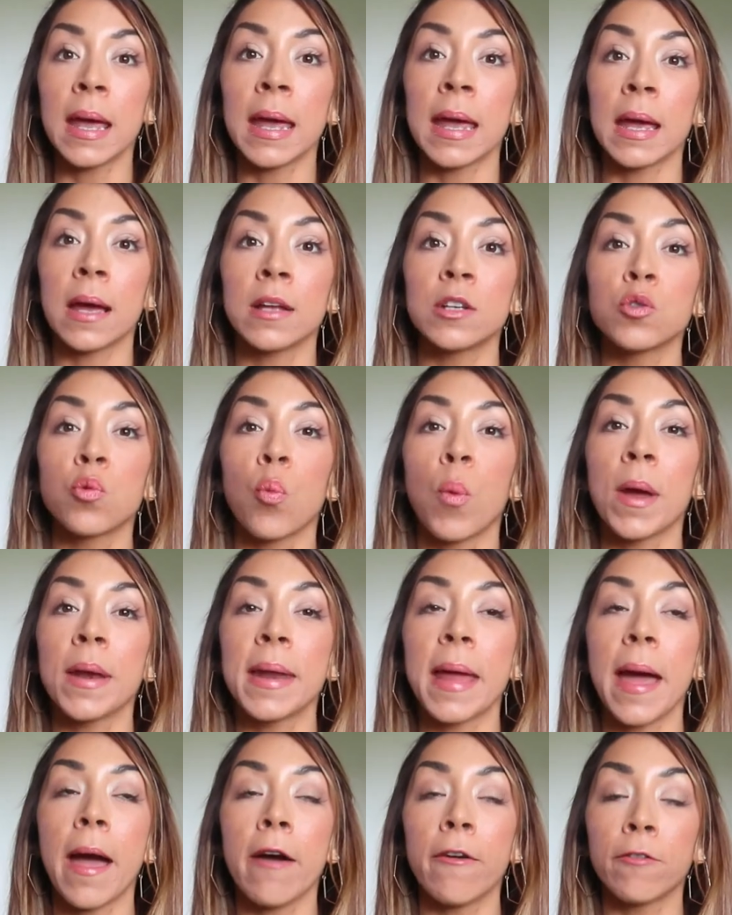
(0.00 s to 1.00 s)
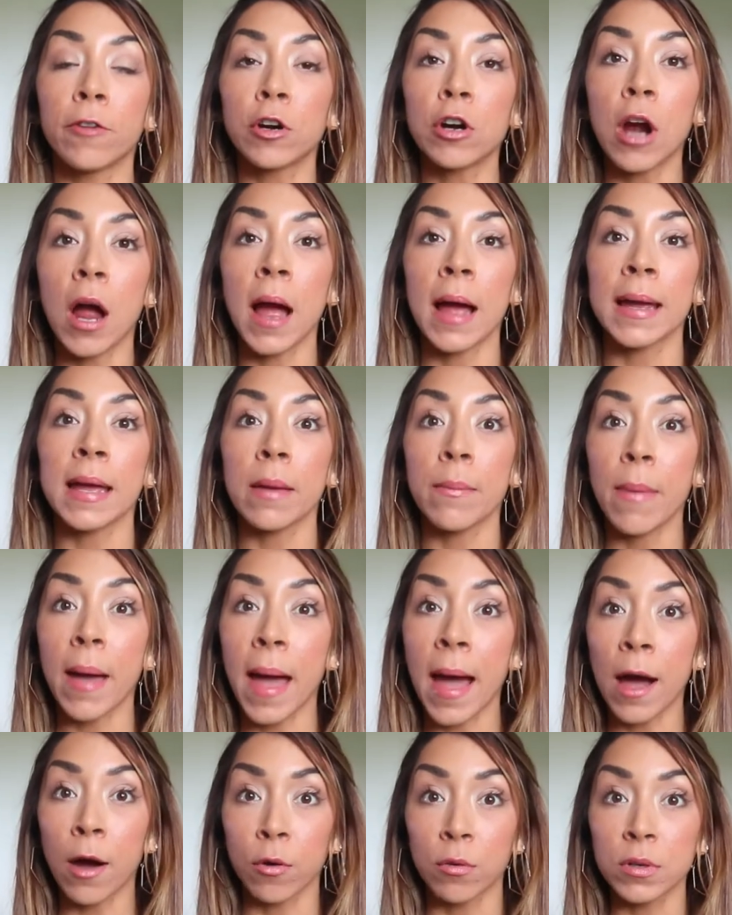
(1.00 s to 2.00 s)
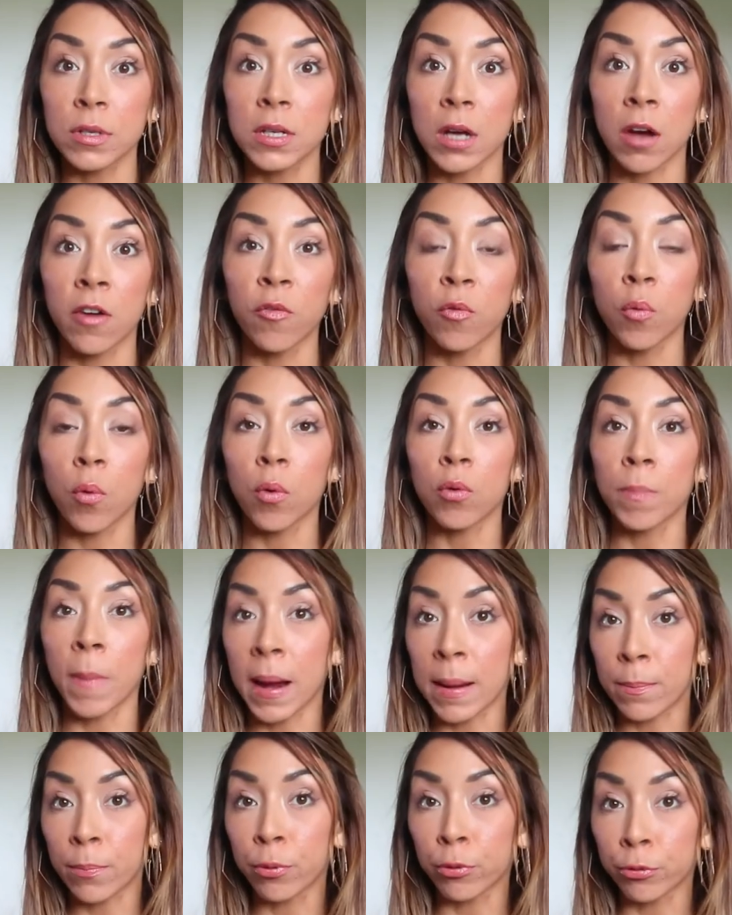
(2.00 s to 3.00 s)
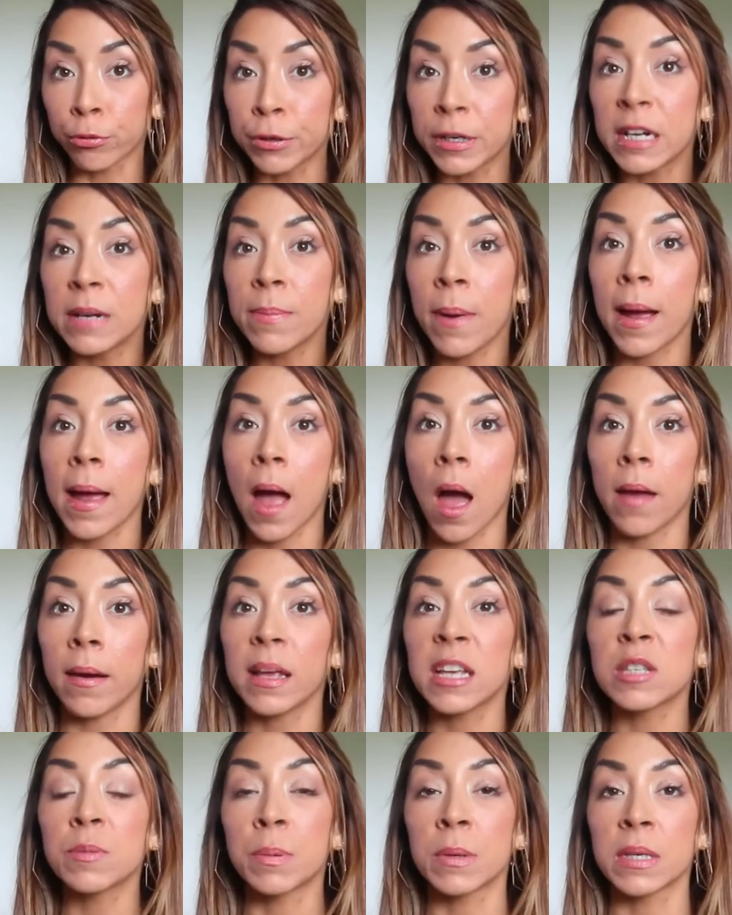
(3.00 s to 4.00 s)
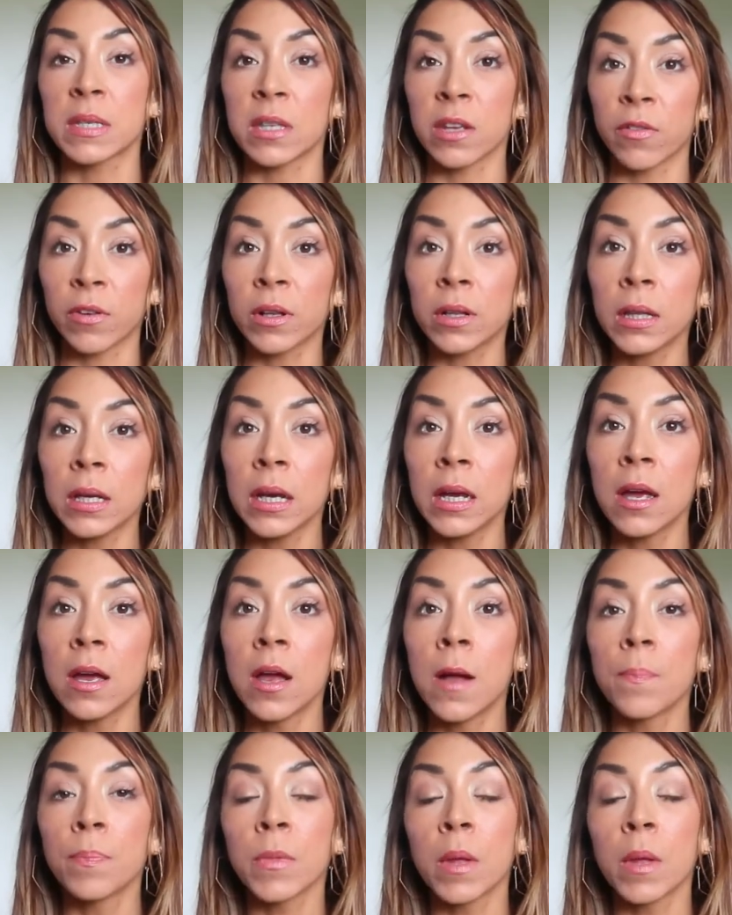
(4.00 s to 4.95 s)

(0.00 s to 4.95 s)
And whenever I am out of my prebiotic specifically,